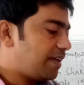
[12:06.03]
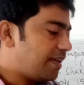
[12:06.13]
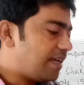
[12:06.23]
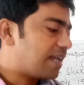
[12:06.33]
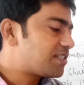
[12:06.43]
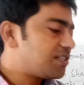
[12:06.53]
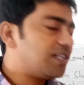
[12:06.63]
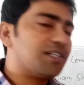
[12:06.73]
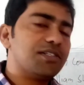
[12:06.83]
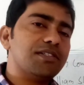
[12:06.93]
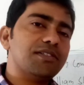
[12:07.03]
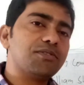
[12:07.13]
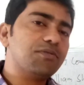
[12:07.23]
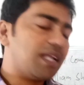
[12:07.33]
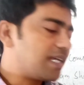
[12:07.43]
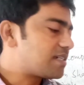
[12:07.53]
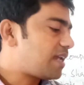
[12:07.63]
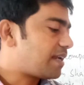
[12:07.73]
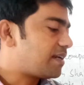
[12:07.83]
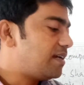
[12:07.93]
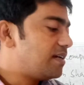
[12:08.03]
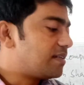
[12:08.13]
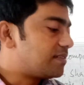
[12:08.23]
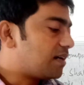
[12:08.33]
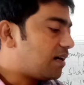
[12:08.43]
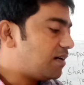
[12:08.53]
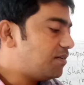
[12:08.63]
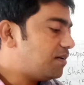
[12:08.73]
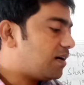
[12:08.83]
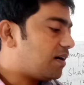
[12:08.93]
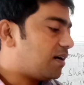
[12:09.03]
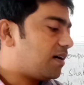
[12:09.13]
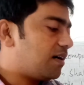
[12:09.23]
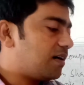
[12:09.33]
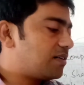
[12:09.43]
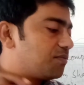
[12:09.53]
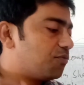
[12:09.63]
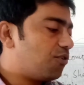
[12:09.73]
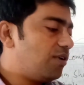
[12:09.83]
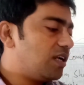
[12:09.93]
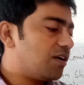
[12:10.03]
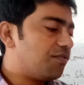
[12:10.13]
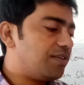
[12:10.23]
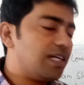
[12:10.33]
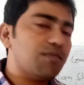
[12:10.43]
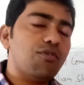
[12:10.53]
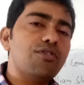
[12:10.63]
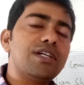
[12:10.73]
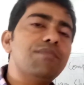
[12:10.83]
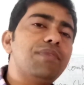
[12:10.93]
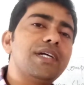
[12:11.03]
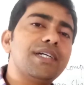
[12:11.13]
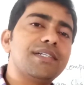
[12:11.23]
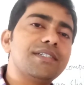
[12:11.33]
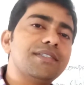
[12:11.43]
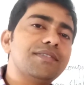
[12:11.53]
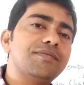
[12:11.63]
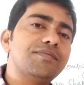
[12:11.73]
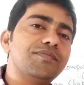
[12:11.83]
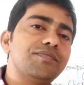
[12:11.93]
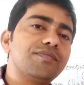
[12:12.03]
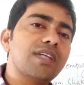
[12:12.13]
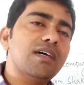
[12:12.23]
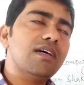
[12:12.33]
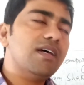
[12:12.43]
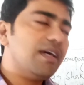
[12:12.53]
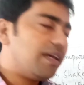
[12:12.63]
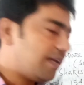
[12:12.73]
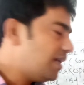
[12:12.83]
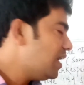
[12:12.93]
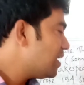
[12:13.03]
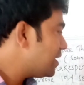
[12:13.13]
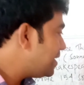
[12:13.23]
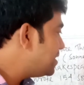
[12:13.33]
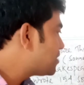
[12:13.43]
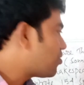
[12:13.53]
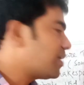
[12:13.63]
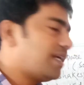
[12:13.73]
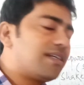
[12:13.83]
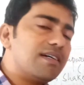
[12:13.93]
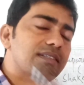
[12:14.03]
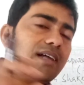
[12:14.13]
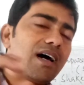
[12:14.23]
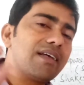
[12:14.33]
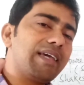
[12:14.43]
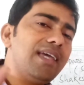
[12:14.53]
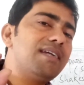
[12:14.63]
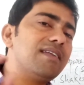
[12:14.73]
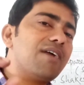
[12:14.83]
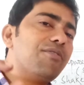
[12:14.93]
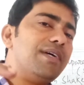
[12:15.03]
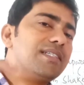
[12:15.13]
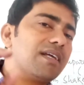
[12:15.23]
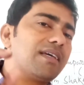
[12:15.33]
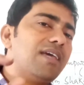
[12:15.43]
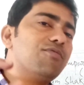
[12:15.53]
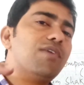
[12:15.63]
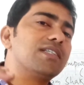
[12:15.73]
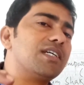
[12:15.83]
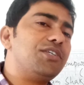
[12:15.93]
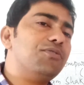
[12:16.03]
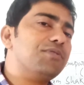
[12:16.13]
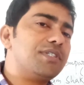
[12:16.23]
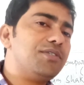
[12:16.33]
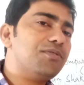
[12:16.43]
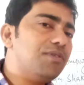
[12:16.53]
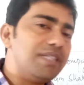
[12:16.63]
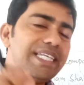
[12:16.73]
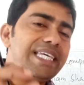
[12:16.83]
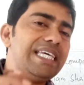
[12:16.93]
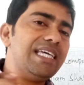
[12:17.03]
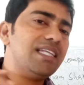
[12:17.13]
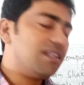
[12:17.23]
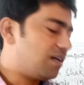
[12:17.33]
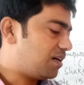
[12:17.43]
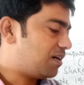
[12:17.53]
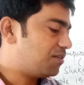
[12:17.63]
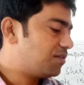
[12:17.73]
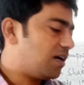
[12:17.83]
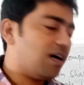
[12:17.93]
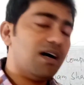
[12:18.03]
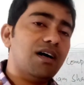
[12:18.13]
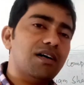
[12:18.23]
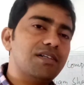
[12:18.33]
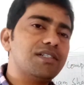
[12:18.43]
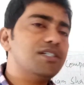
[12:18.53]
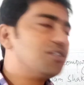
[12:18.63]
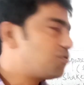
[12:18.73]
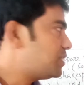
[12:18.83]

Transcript: He answered through the next line, thou art more lovely and more temperate. Here in this sonnet, the archaic language, archaic words are used. You know, the art. So